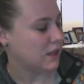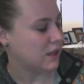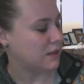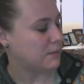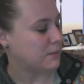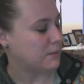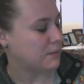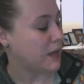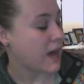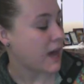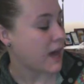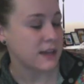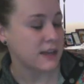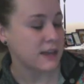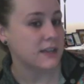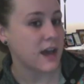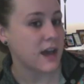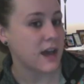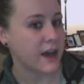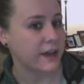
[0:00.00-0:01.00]
But God
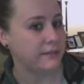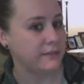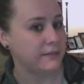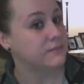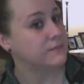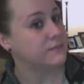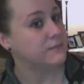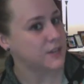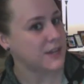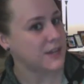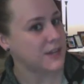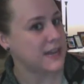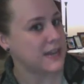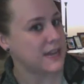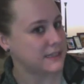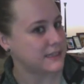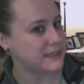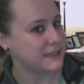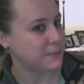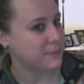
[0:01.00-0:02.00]
is God, so he
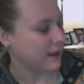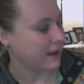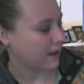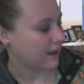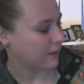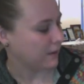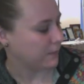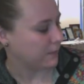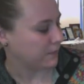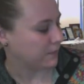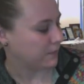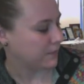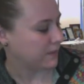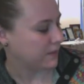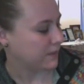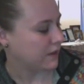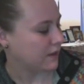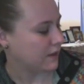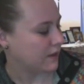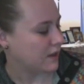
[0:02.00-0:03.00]
gets to pick.
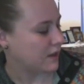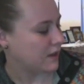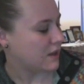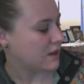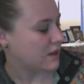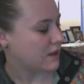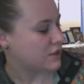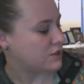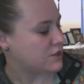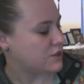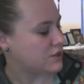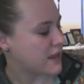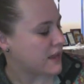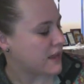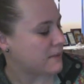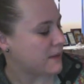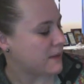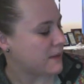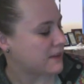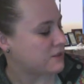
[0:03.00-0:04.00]

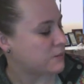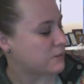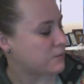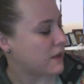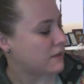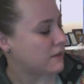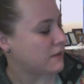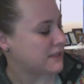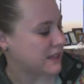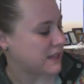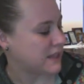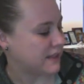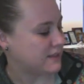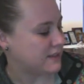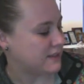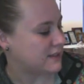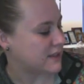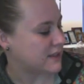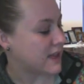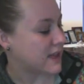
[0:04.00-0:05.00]
Jacob had 12
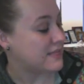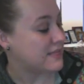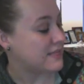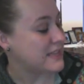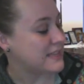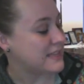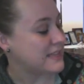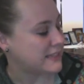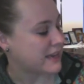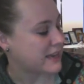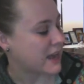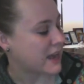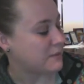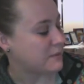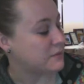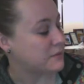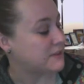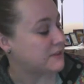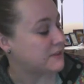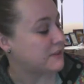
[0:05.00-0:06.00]
sons, and this
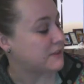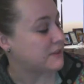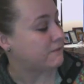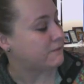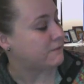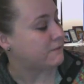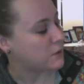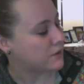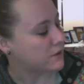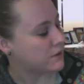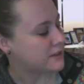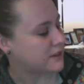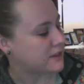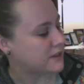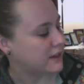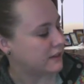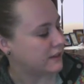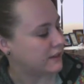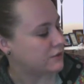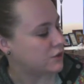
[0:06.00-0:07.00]
time it was the fourth
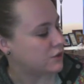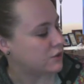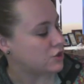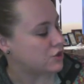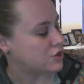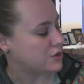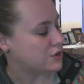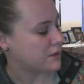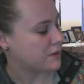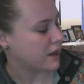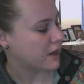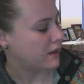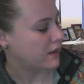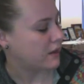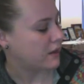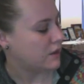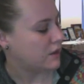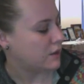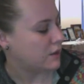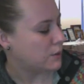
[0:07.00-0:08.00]
son, Judah,
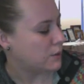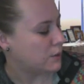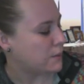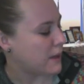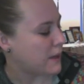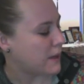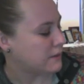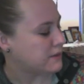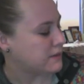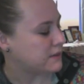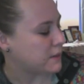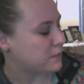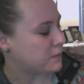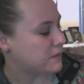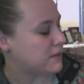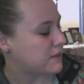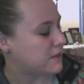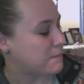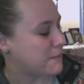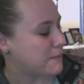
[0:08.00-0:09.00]
who wound up
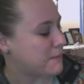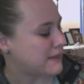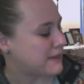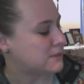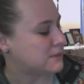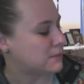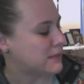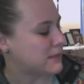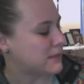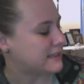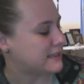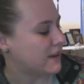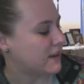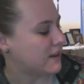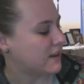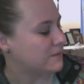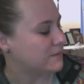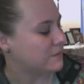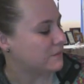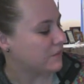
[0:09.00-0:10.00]
with the best
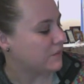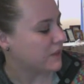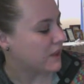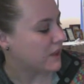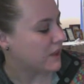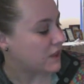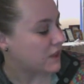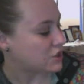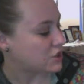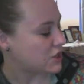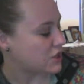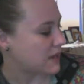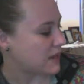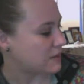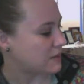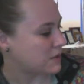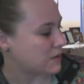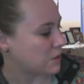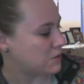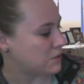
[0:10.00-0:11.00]
blessing.
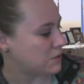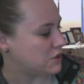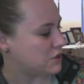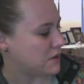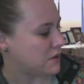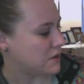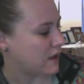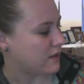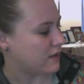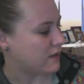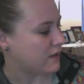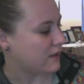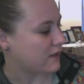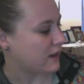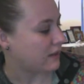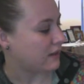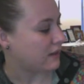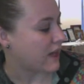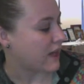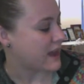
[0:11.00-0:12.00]
Jacob told Judah
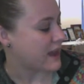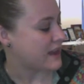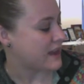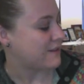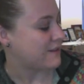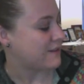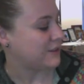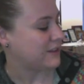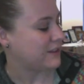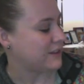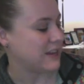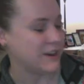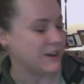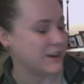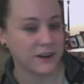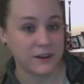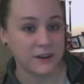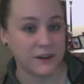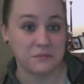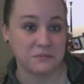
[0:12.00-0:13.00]
that a lion of a
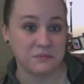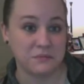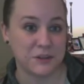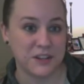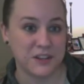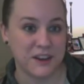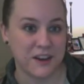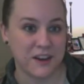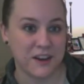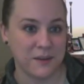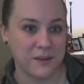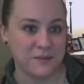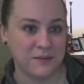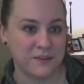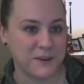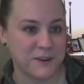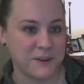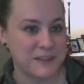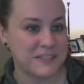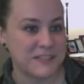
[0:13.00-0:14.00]
leader would come
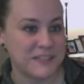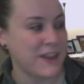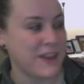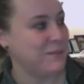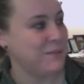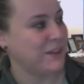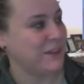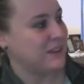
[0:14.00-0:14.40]
from his family.